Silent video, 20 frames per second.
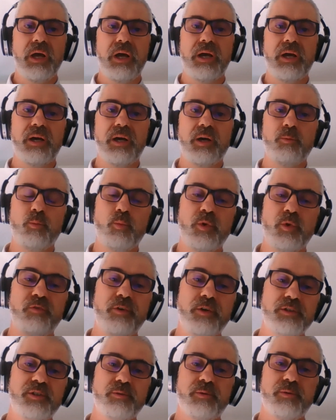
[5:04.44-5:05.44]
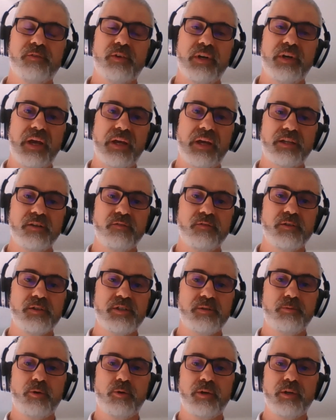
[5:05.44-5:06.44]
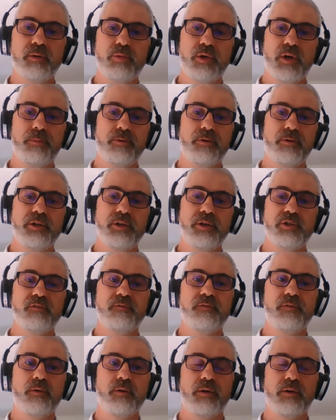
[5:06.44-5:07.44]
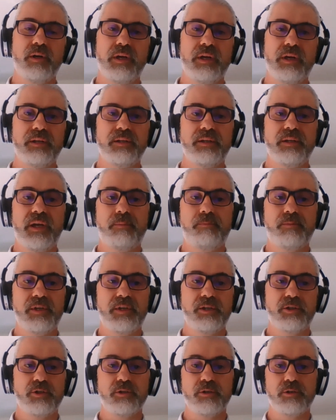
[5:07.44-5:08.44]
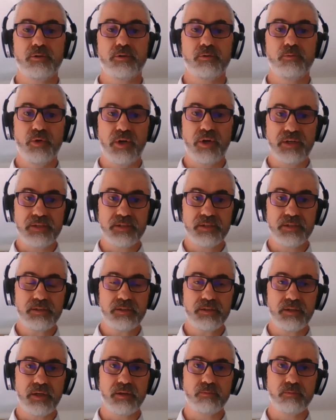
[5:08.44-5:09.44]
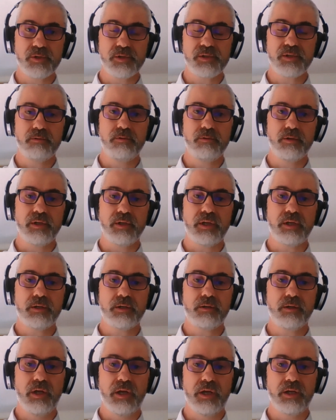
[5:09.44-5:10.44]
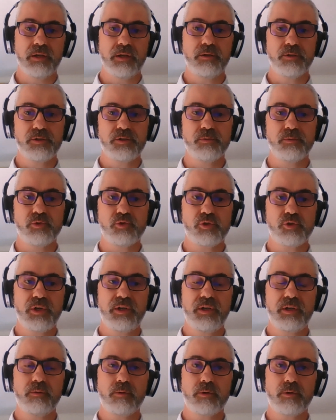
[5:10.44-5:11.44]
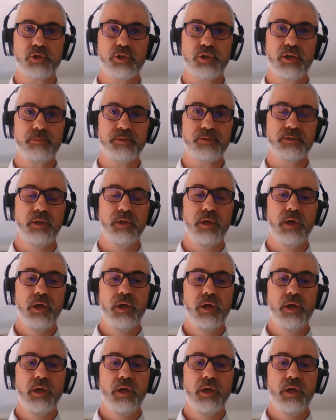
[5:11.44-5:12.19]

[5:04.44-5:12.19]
We've also been very active in supporting preparation for and adaptation to Brexit, and we're still running customs training workshops.